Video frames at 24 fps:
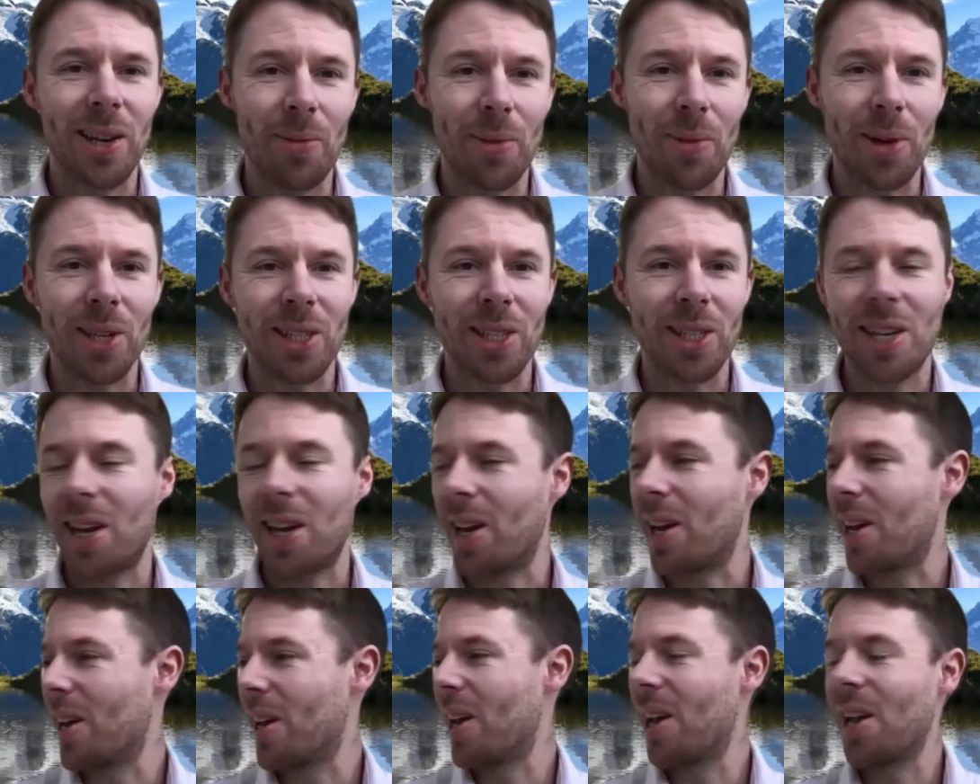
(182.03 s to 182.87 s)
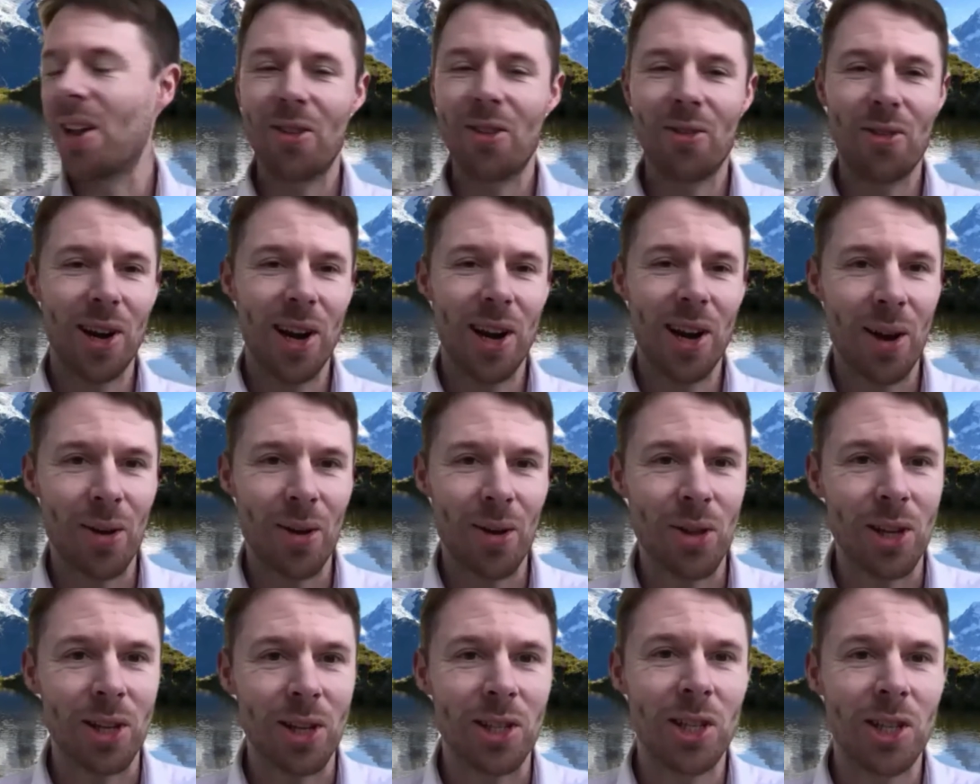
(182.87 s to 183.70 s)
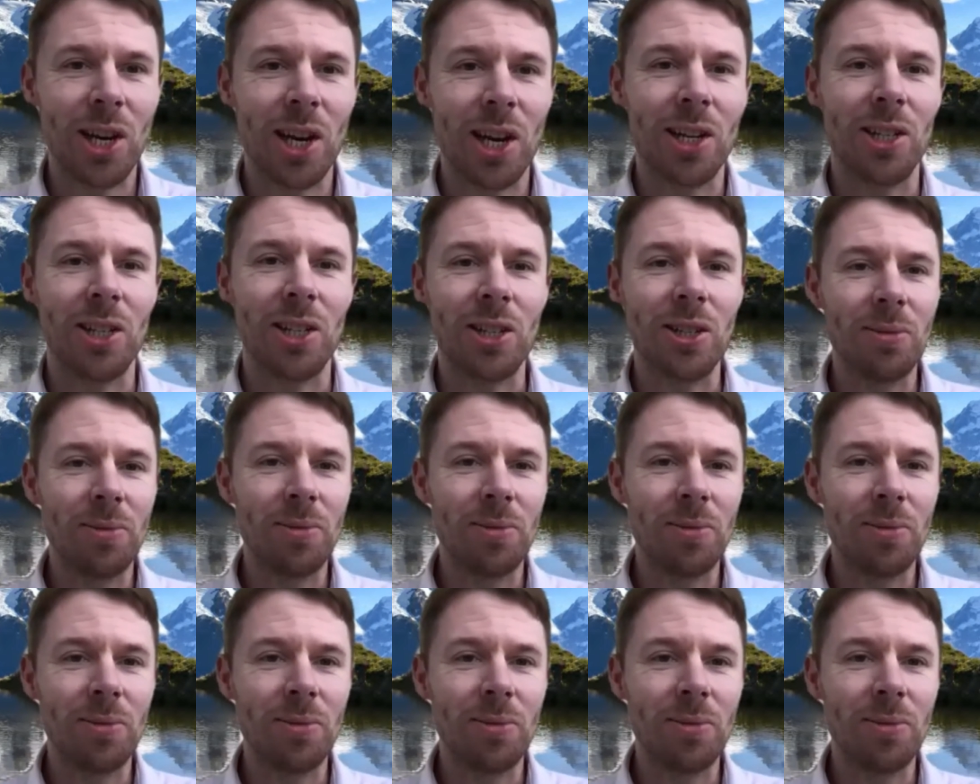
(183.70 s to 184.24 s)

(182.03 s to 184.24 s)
but it's funny how things change.